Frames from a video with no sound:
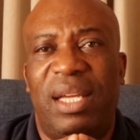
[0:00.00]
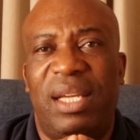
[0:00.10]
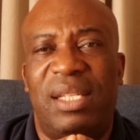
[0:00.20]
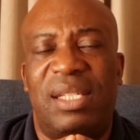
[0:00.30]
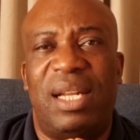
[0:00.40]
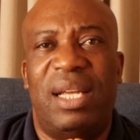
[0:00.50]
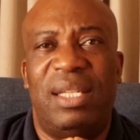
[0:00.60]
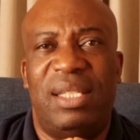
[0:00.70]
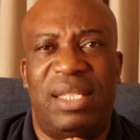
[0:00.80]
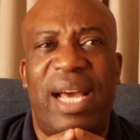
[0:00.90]
is
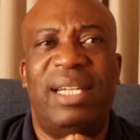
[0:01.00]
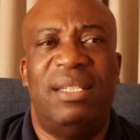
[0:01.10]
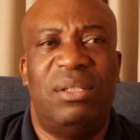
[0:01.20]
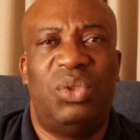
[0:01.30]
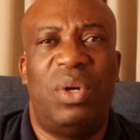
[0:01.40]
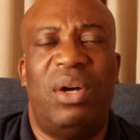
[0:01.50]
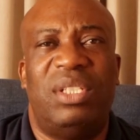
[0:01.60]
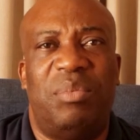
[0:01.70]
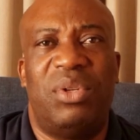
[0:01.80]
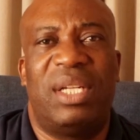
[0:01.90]
done
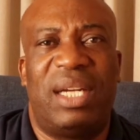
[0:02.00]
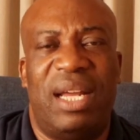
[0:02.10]
throughout the project